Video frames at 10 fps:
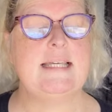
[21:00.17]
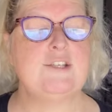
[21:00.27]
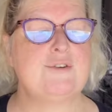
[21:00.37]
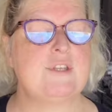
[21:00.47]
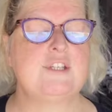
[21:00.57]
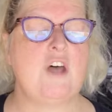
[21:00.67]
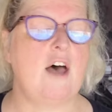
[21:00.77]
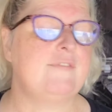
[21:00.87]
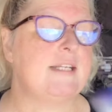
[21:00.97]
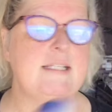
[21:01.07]
things are the
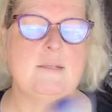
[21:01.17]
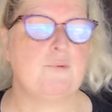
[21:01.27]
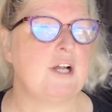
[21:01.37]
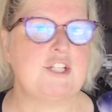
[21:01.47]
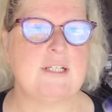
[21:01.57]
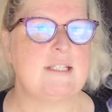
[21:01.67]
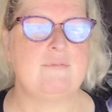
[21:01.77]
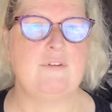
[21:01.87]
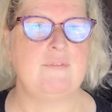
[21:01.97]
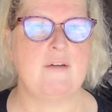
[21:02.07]
softest brushes
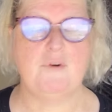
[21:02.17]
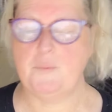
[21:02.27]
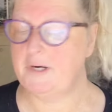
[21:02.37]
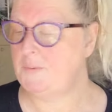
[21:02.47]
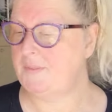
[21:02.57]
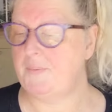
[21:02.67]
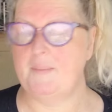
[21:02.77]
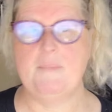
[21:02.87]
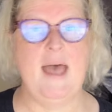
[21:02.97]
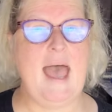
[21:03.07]
if you've never worked with
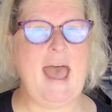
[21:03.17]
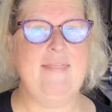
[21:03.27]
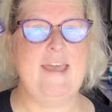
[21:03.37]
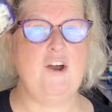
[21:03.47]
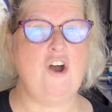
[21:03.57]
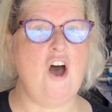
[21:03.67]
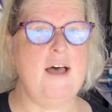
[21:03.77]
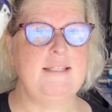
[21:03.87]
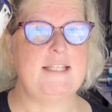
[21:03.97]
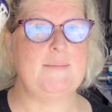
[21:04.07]
them, and they are
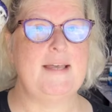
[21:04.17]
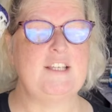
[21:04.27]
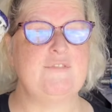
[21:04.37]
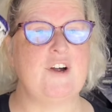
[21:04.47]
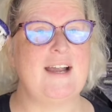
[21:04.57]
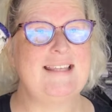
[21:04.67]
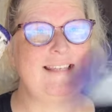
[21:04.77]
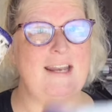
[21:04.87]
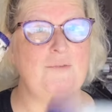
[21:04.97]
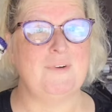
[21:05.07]
awesome as far as
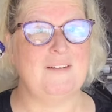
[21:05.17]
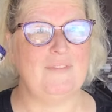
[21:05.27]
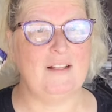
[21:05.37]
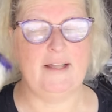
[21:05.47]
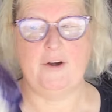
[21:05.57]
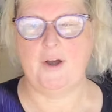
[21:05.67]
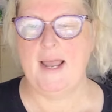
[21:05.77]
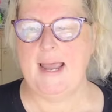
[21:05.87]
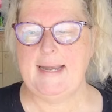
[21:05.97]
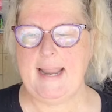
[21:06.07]
getting rid of the glitter.
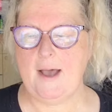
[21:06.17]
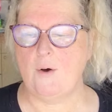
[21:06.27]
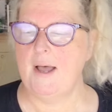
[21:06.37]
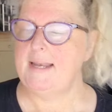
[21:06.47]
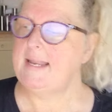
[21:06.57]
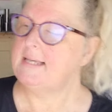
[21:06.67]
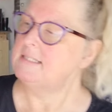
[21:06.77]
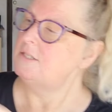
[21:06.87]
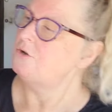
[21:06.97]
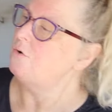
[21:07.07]
Now,
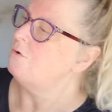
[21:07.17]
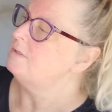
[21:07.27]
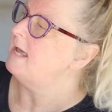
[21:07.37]
next to the gold,